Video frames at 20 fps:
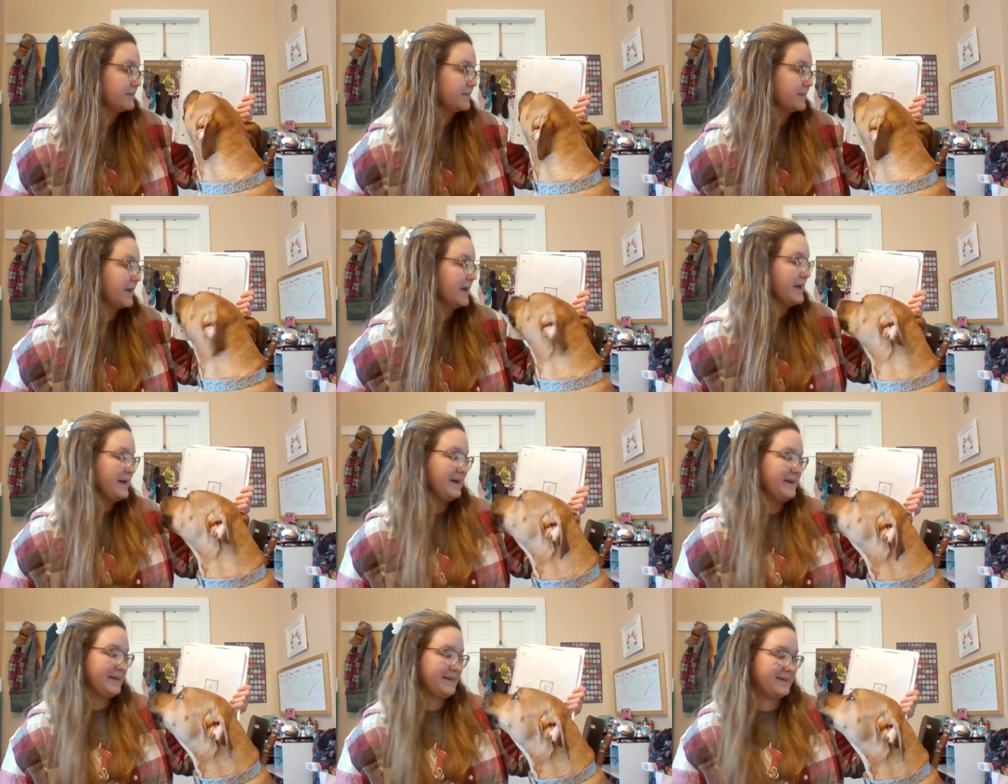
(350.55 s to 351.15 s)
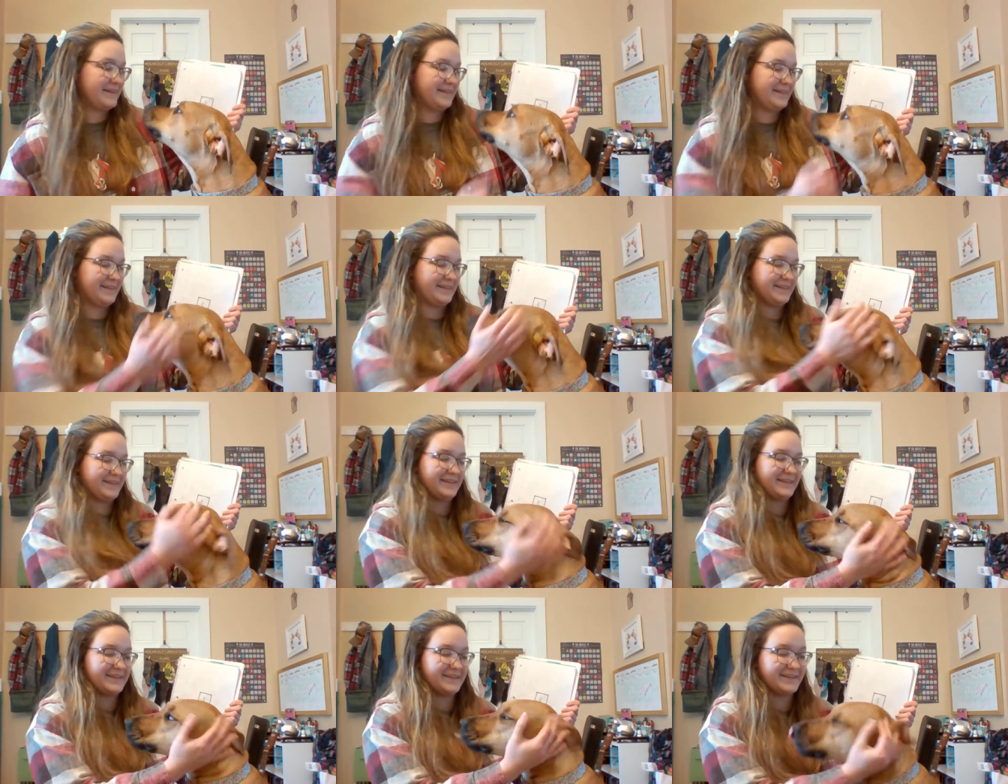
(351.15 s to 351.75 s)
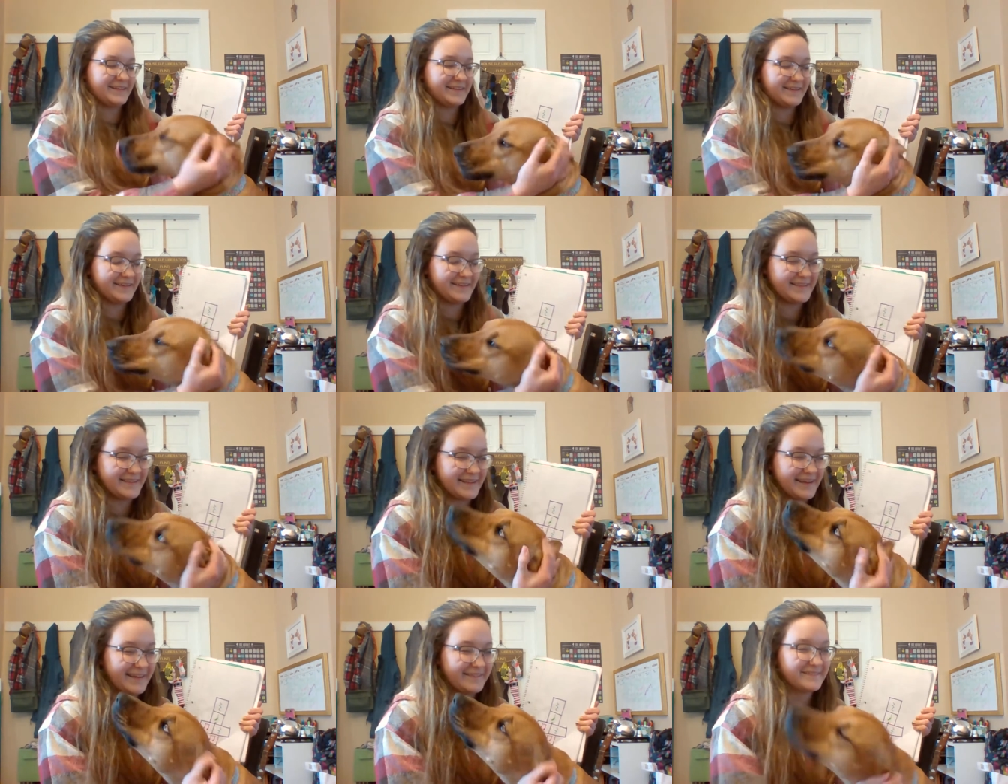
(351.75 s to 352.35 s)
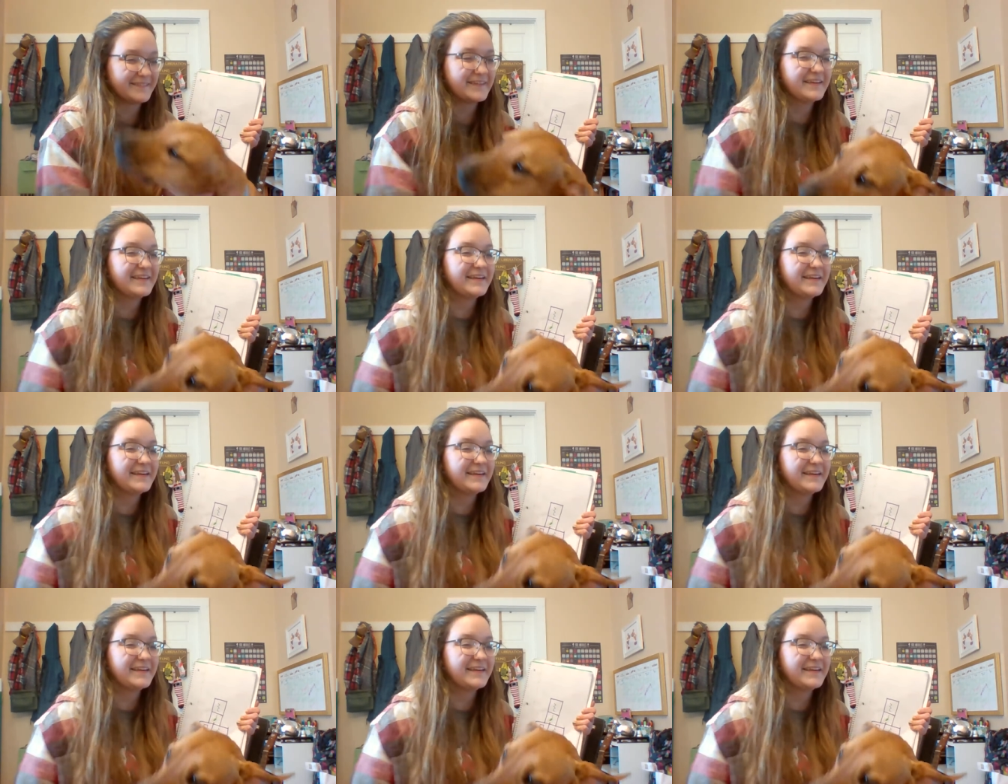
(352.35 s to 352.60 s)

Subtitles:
Good job.